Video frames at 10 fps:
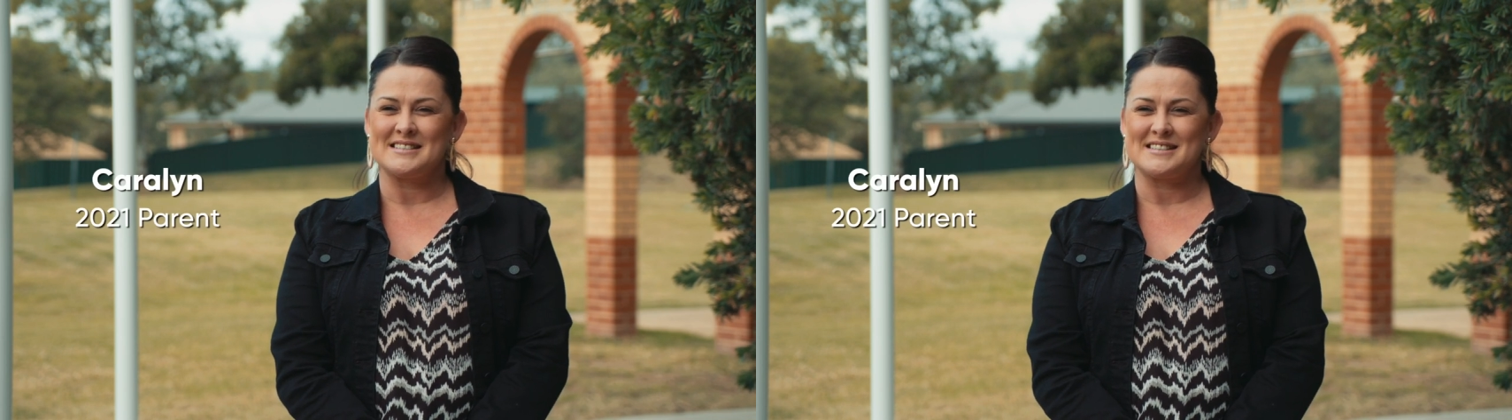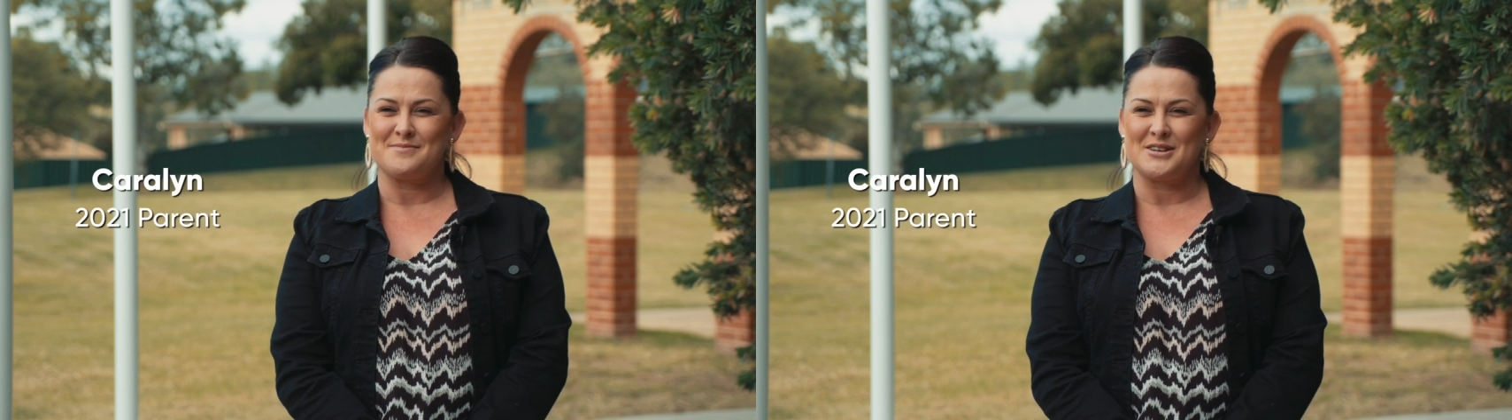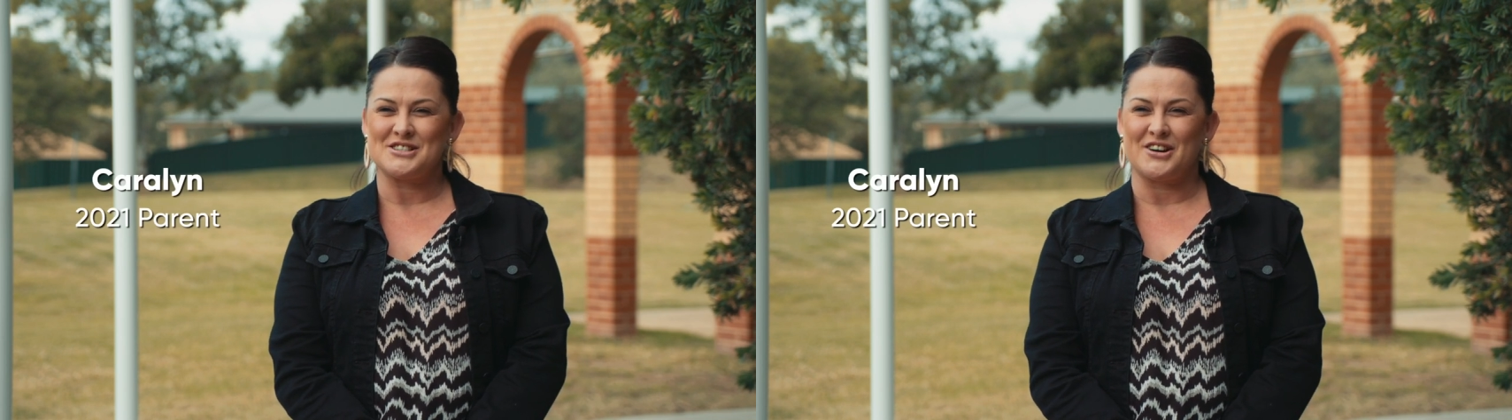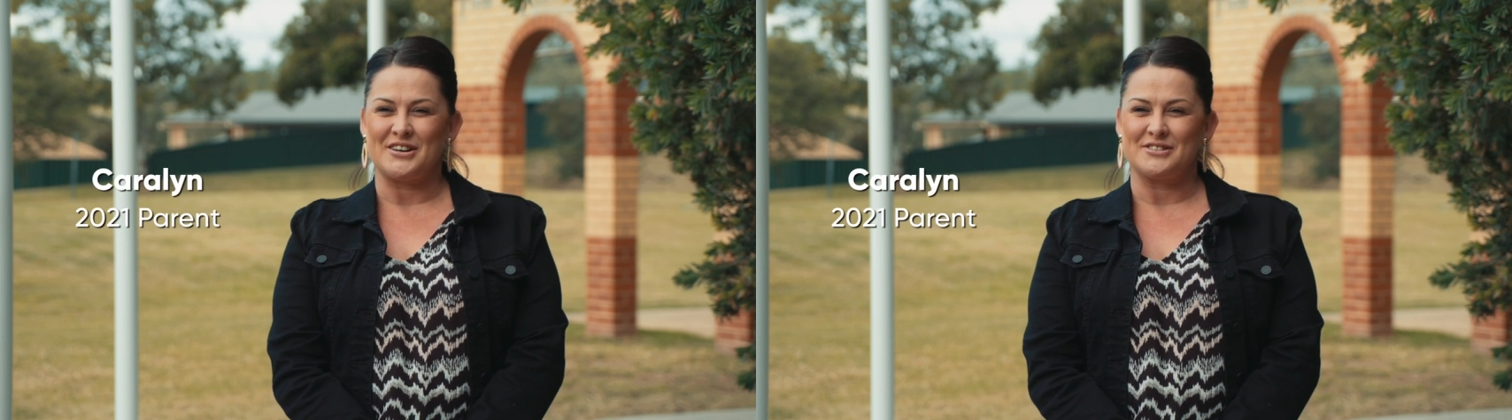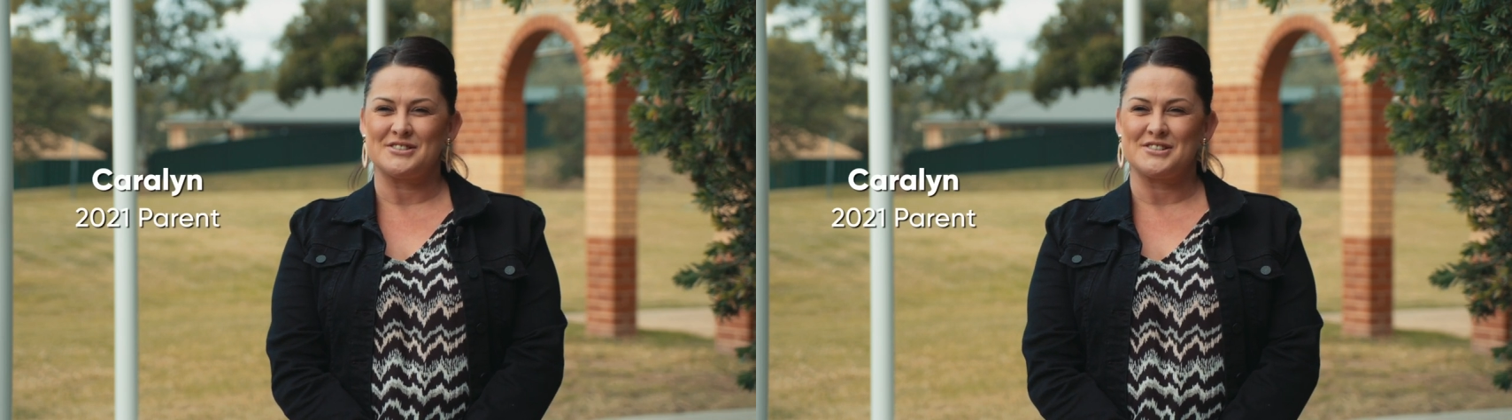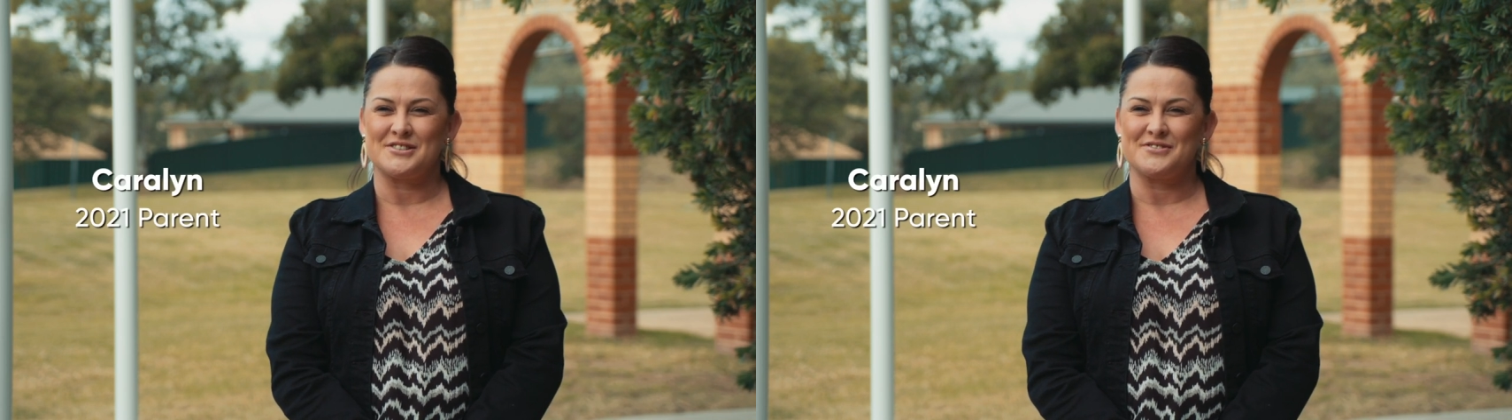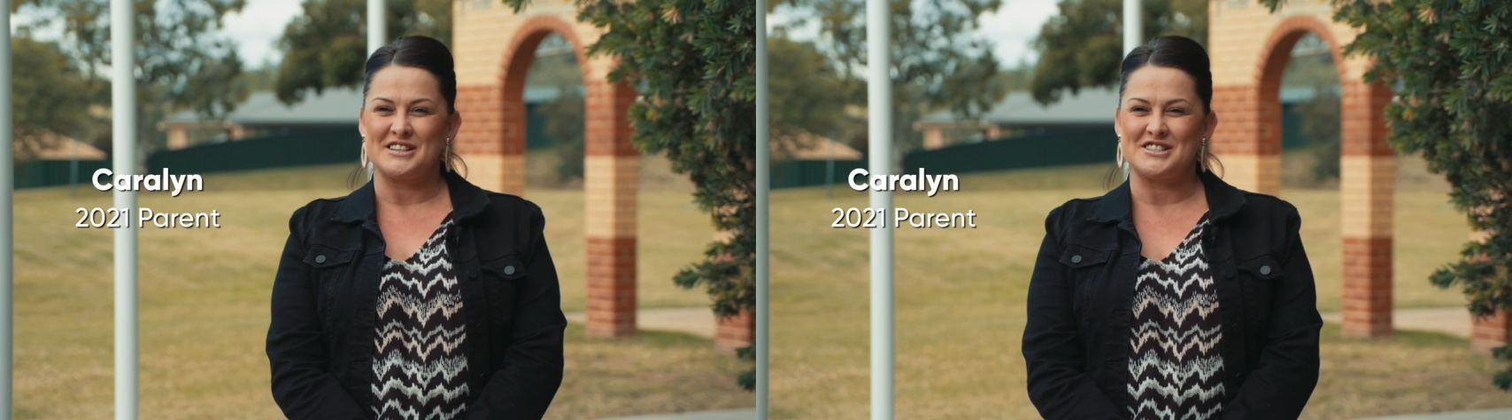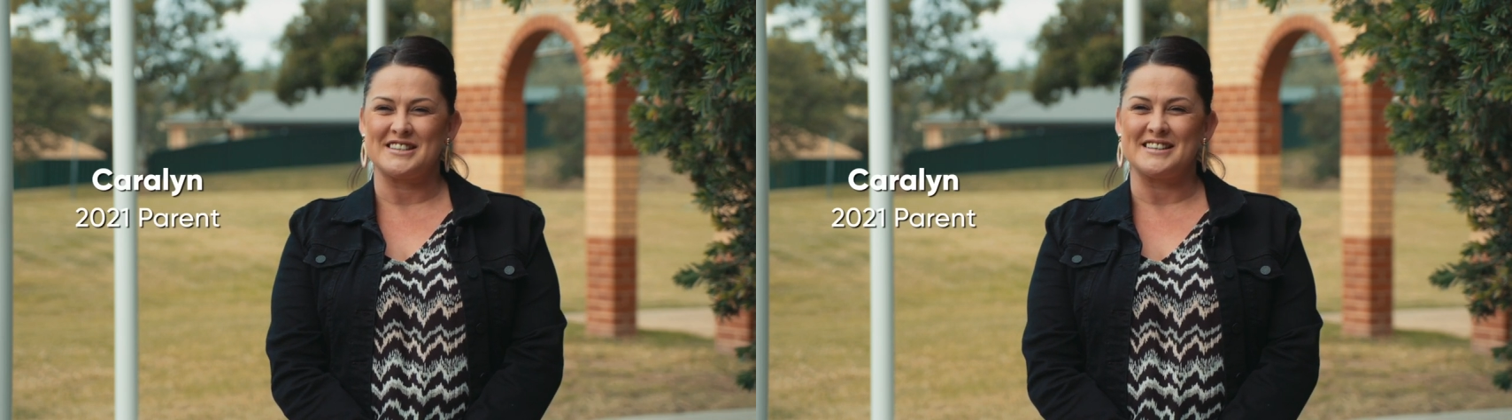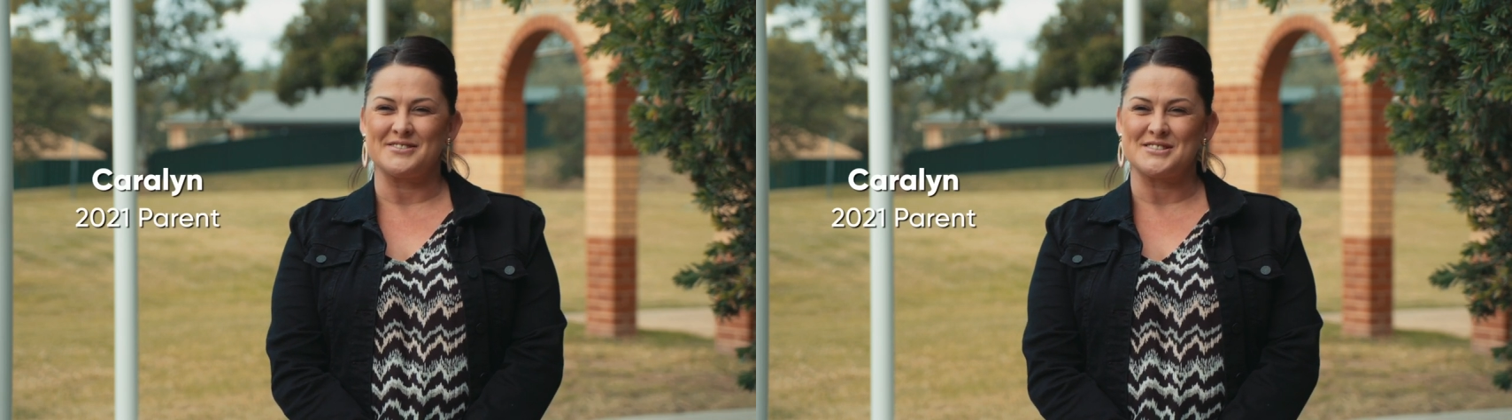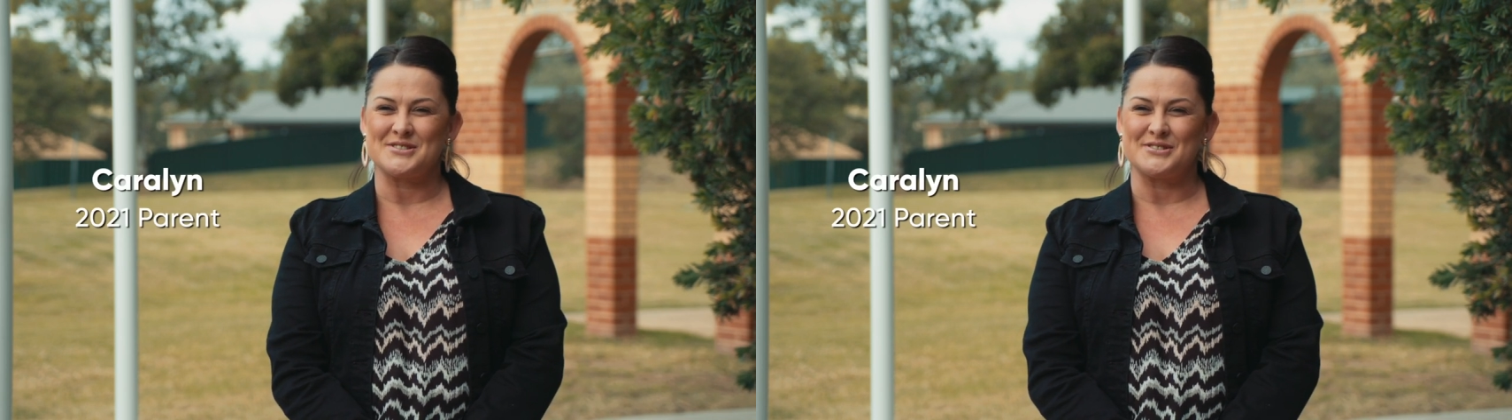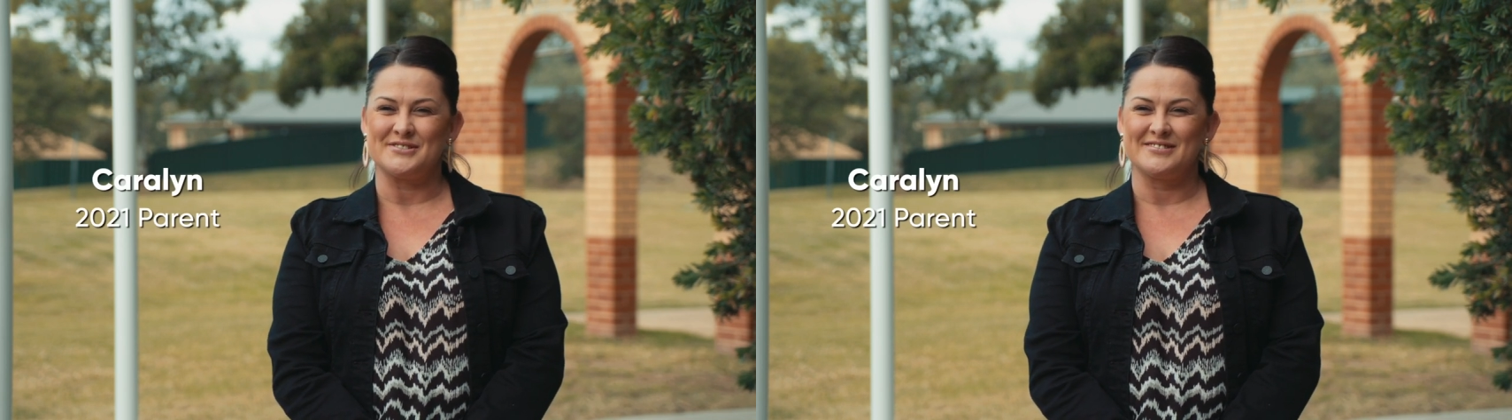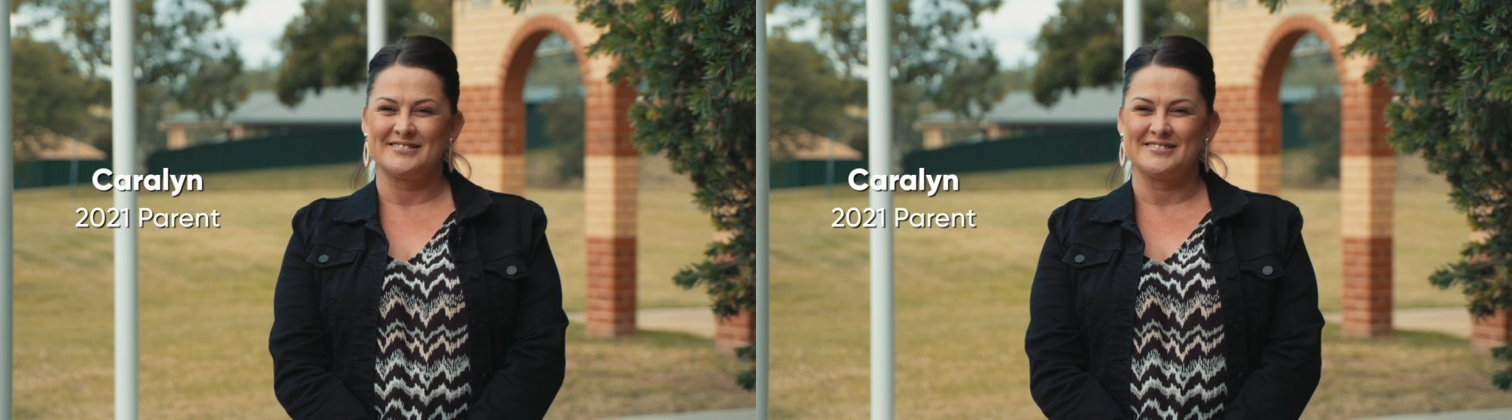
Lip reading: to send my child to Richard Gill School.